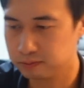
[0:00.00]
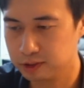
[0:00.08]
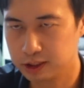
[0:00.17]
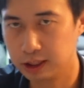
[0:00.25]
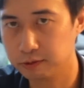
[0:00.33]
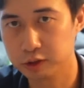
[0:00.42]

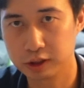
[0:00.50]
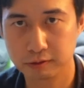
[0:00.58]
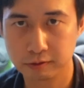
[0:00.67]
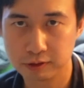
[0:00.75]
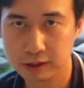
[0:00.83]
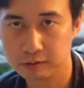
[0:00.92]
several
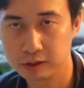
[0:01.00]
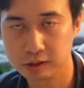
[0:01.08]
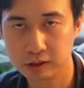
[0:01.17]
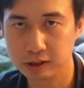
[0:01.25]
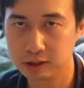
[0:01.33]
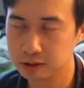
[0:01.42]
different
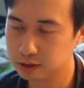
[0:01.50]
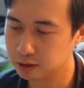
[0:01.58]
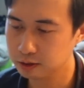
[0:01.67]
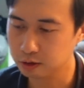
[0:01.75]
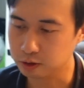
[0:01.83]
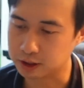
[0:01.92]
flavors, because
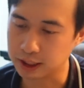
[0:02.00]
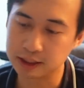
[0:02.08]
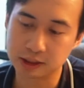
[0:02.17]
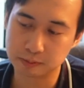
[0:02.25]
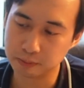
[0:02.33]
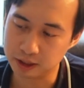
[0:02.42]
your
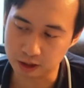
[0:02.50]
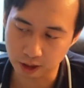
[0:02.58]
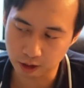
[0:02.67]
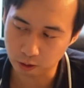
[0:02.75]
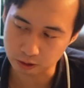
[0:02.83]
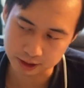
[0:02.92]
guests might
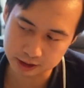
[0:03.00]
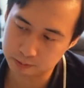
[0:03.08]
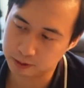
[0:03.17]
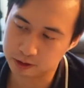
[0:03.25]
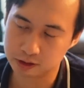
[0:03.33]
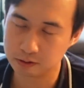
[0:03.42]
not all like
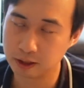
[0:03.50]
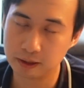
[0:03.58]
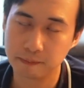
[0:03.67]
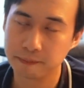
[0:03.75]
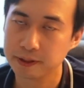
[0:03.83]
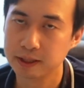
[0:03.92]
spicy, right?
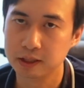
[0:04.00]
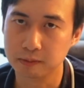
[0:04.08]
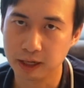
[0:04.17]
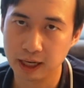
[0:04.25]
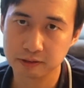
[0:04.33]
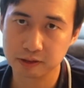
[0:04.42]
You
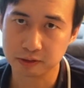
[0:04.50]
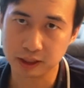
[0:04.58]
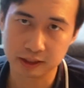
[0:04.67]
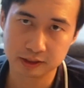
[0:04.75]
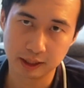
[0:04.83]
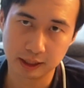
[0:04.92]
might have some
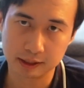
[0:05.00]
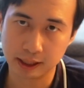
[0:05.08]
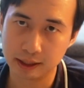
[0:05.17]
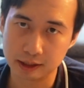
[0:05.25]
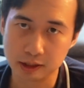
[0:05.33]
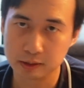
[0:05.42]
guests that
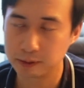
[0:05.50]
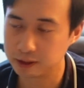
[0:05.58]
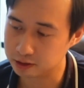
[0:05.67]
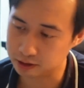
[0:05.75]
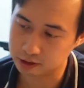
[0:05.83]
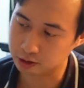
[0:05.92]
can't eat
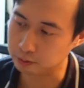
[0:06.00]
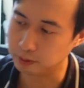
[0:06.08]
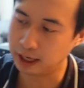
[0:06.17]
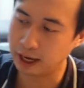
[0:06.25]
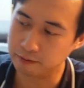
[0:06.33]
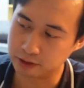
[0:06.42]
spicy, so you
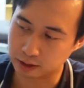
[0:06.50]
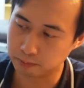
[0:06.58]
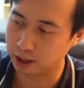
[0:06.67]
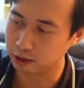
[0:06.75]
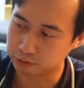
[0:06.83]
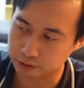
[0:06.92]
might have like a
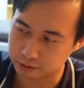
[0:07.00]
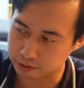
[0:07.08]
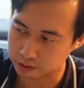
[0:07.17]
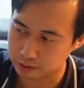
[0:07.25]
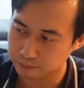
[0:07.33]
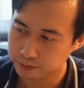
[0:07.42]
mild
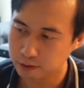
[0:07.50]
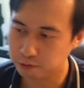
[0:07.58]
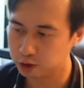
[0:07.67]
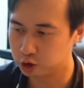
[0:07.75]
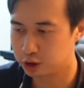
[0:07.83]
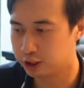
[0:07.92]
flavor,
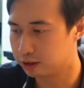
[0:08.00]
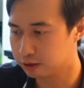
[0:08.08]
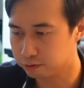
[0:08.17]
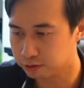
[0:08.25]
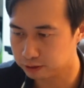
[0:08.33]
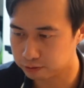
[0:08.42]

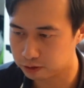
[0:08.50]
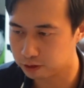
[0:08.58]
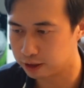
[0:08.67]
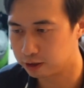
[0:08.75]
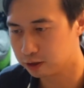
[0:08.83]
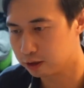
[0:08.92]
vegetarian flavor
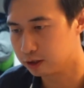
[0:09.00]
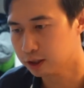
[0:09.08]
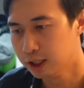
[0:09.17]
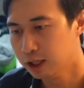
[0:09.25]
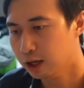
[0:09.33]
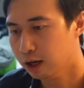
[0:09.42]
right here,
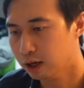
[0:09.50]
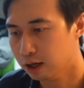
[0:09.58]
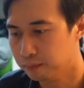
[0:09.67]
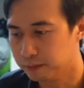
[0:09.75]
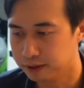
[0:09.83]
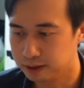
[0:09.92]

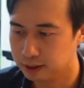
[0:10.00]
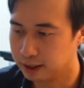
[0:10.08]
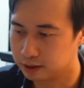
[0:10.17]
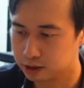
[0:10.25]
and then like